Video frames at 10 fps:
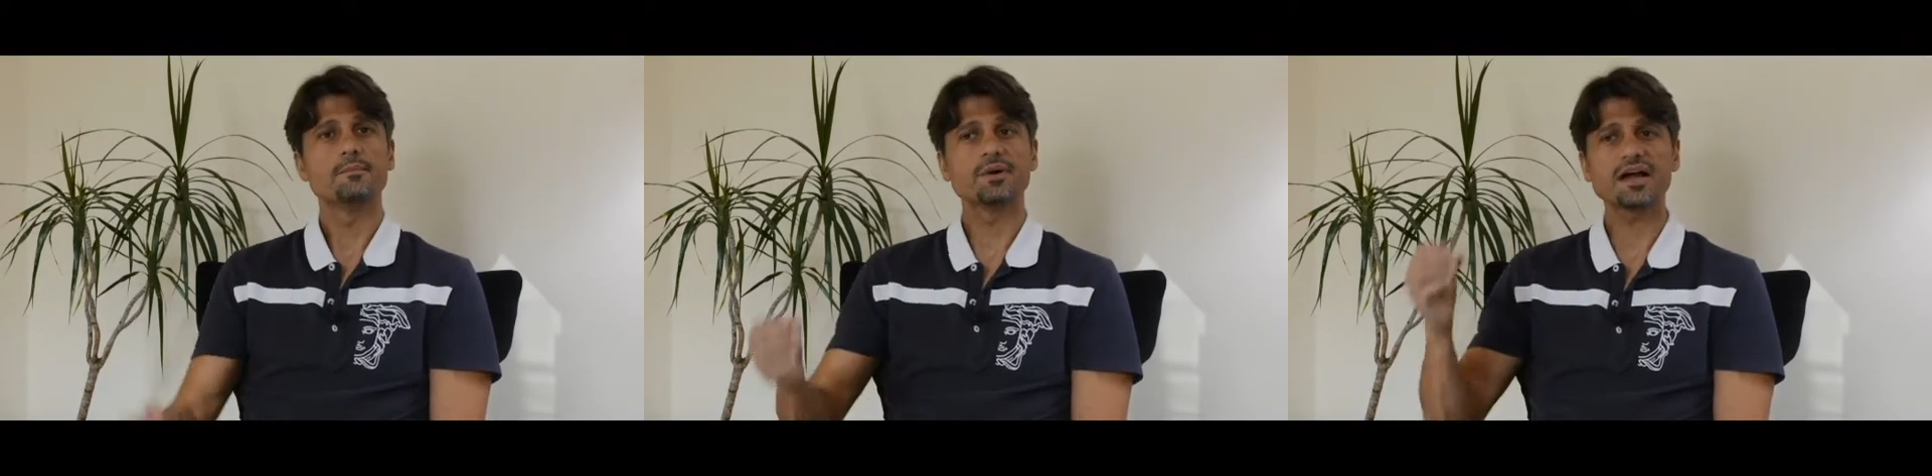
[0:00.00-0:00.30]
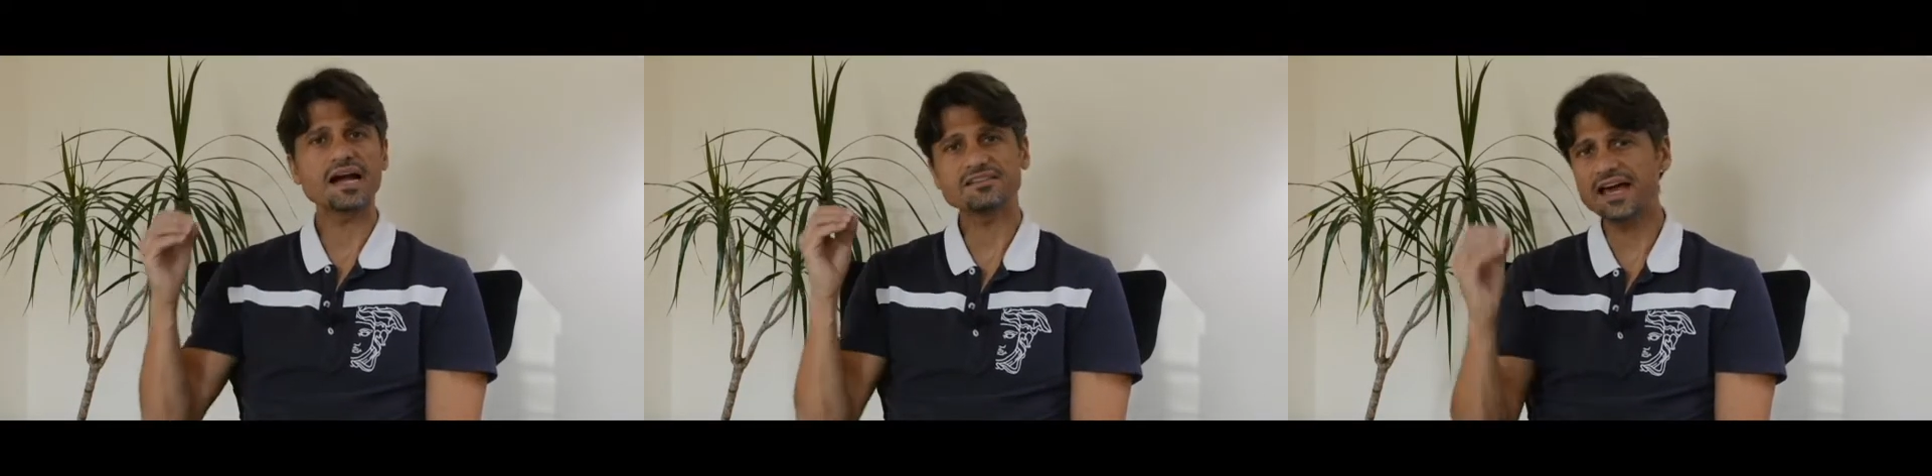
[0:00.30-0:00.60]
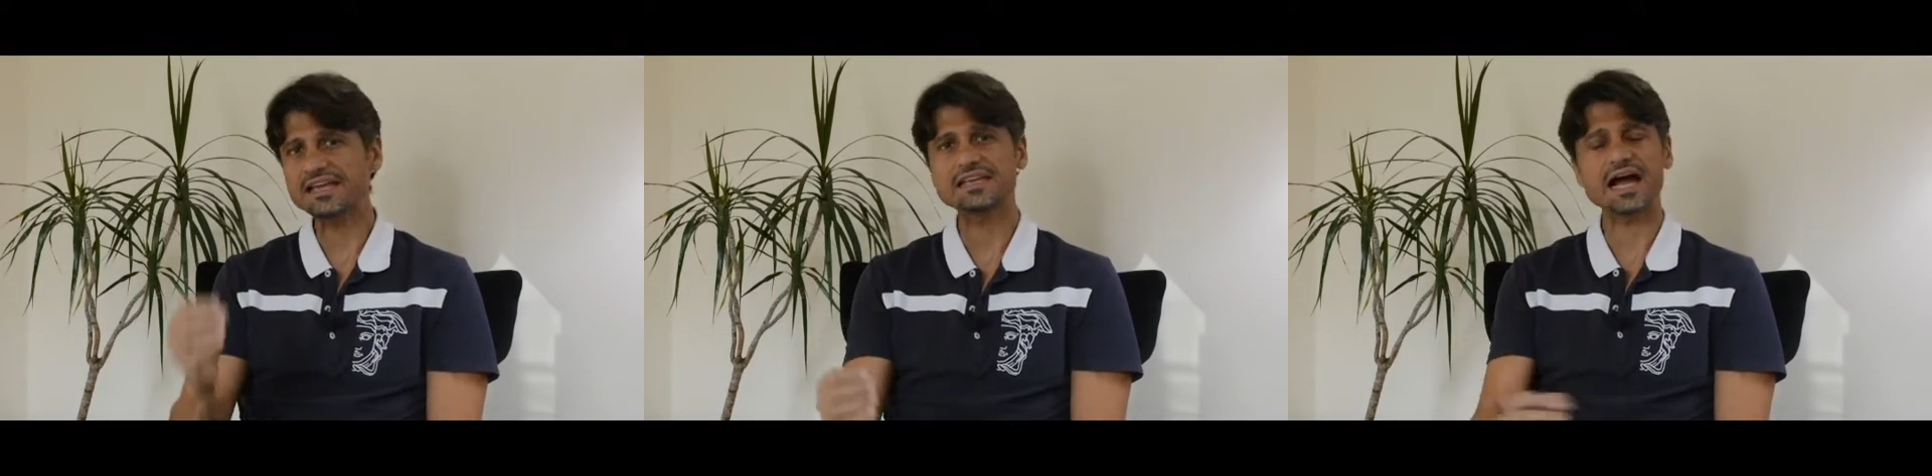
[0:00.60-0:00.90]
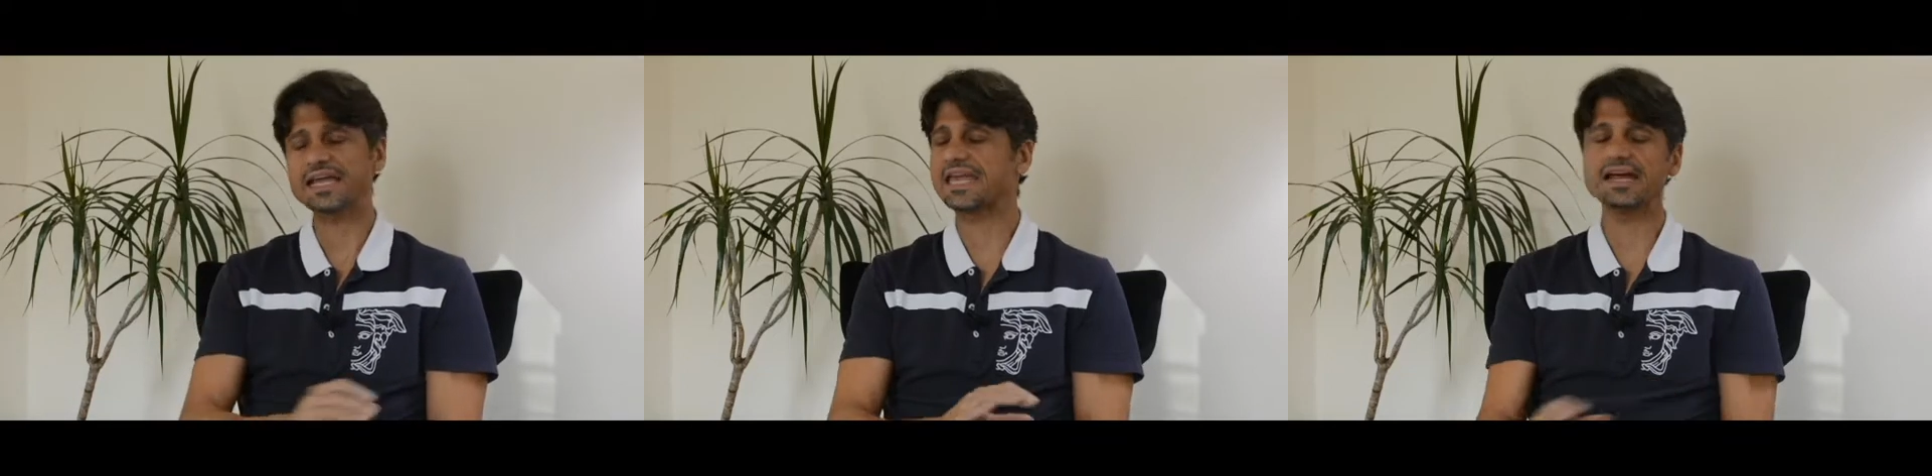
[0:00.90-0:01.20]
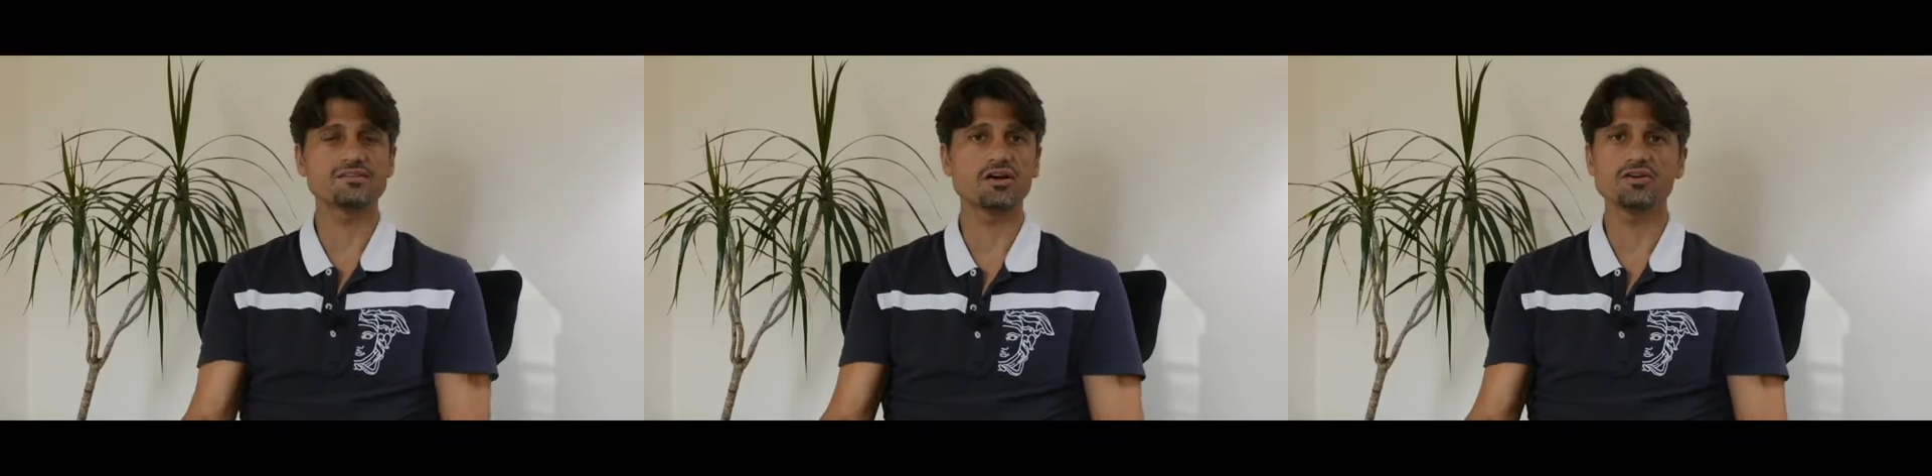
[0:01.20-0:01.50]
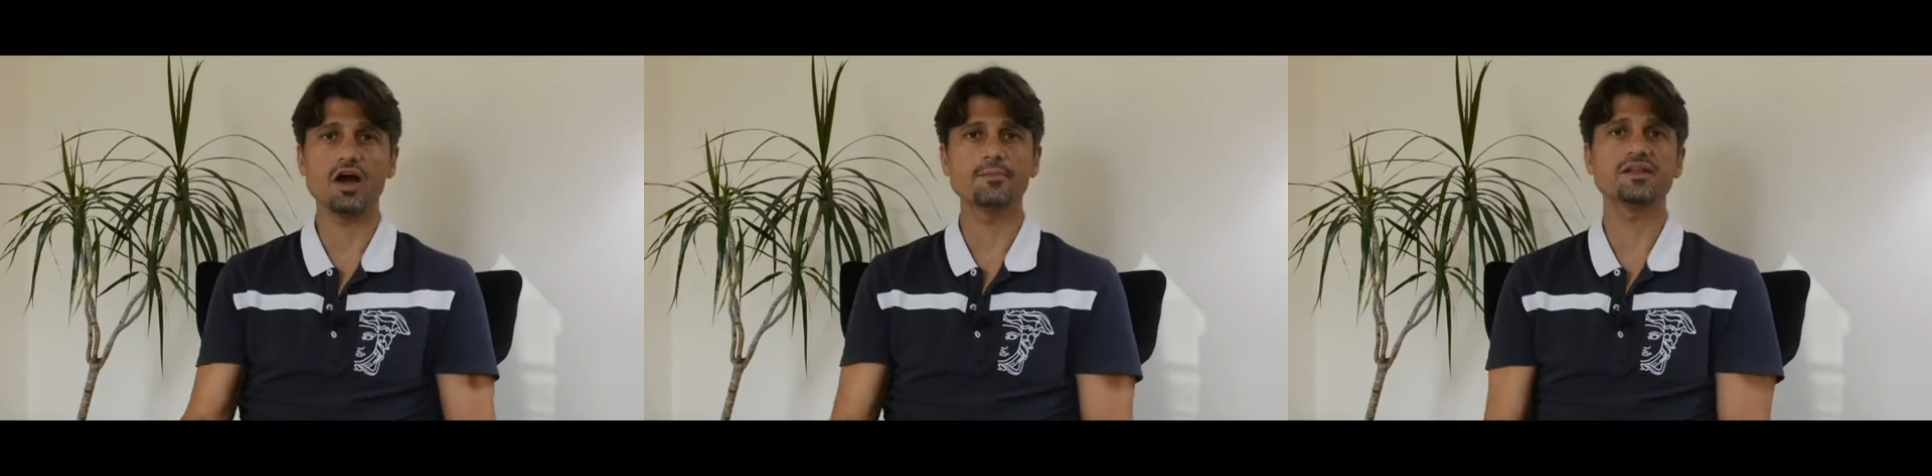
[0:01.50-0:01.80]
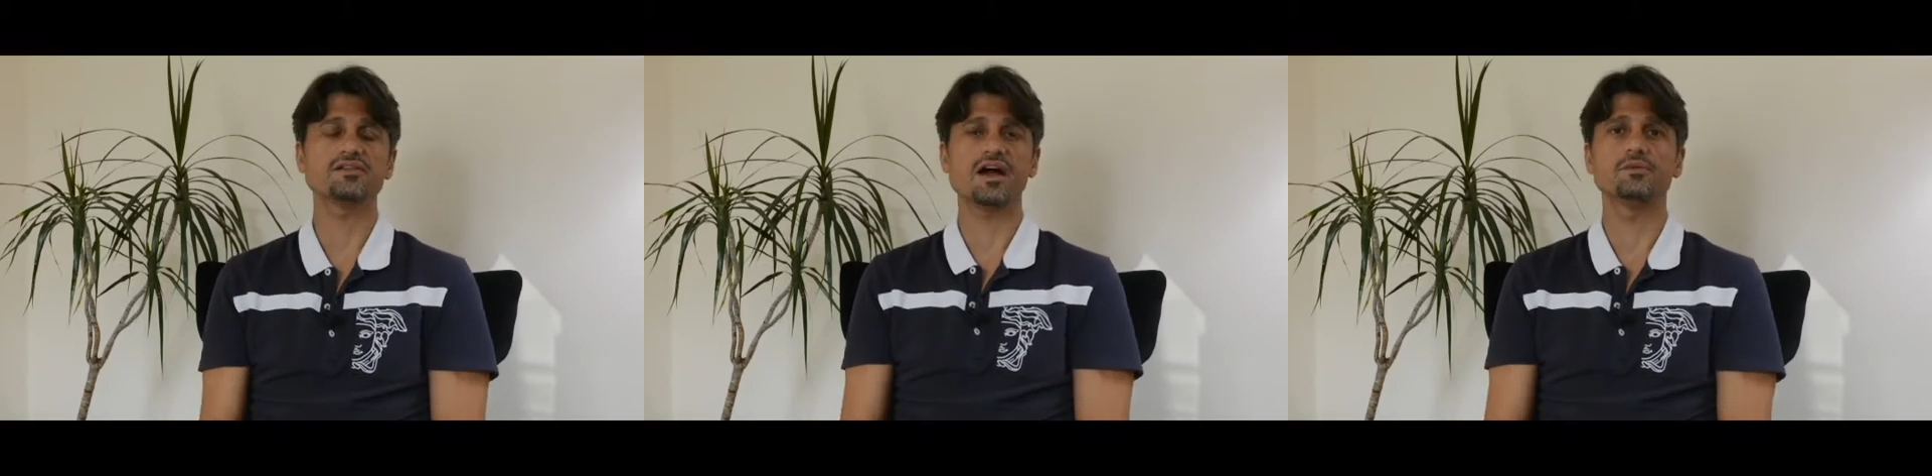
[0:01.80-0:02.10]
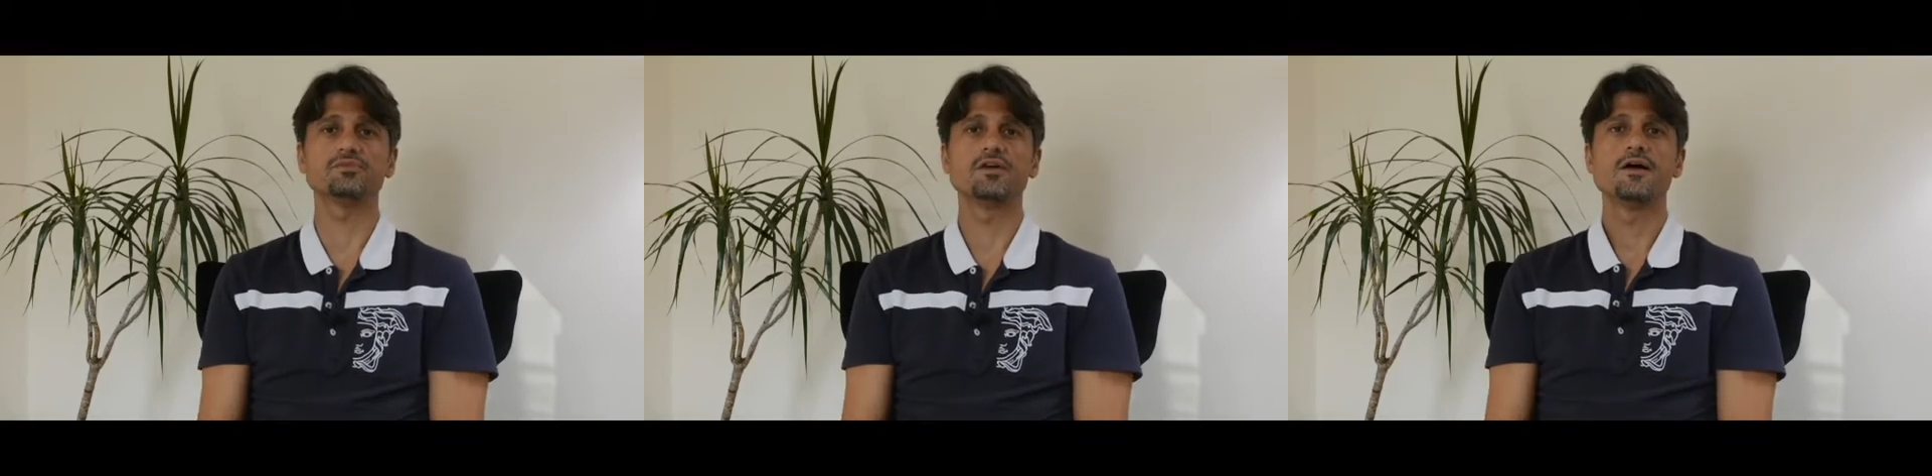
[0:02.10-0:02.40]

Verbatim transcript: But guys, I, I can't tell you how many times